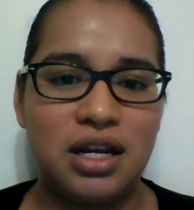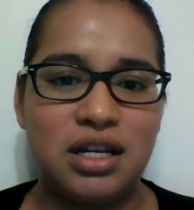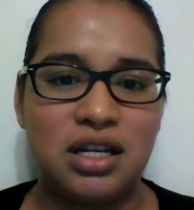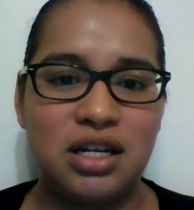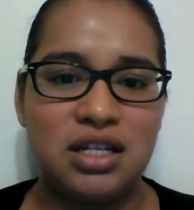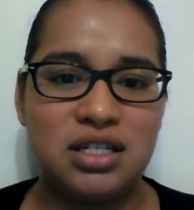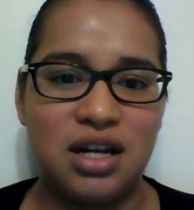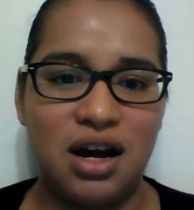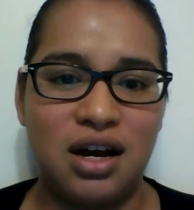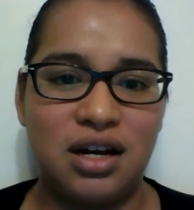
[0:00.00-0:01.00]
it is
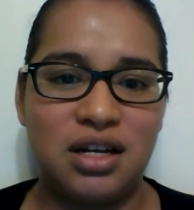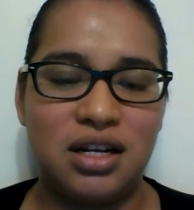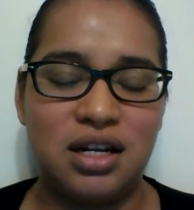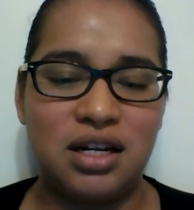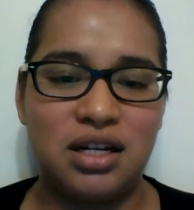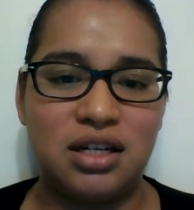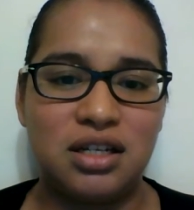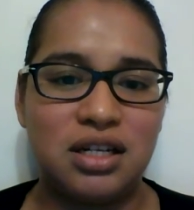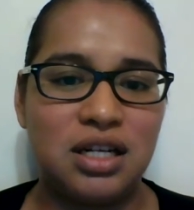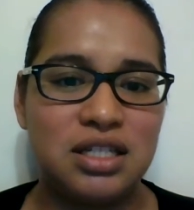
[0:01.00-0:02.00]
not
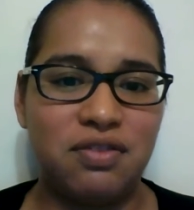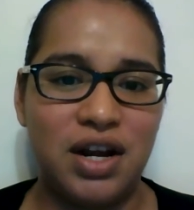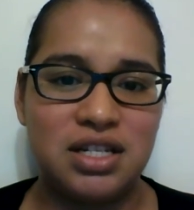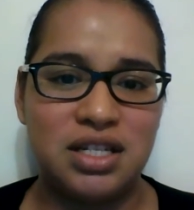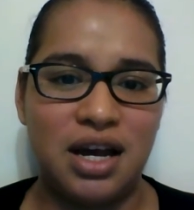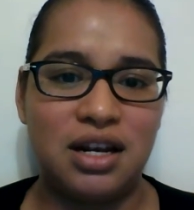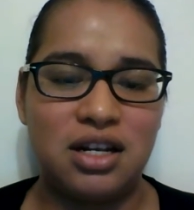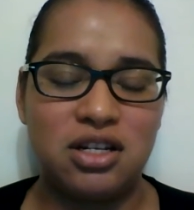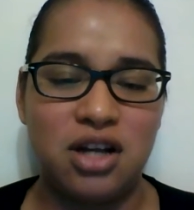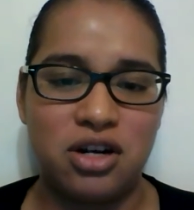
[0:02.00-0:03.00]
a device that
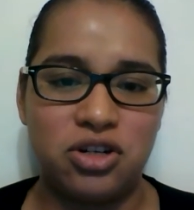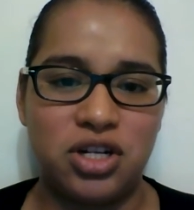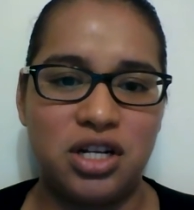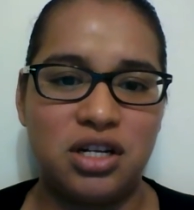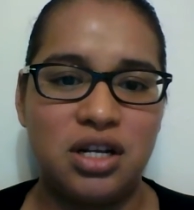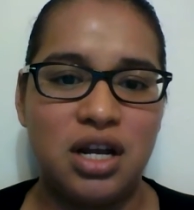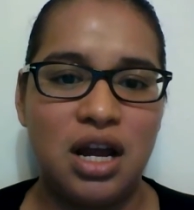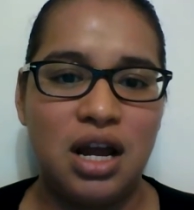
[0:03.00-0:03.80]
the doctor can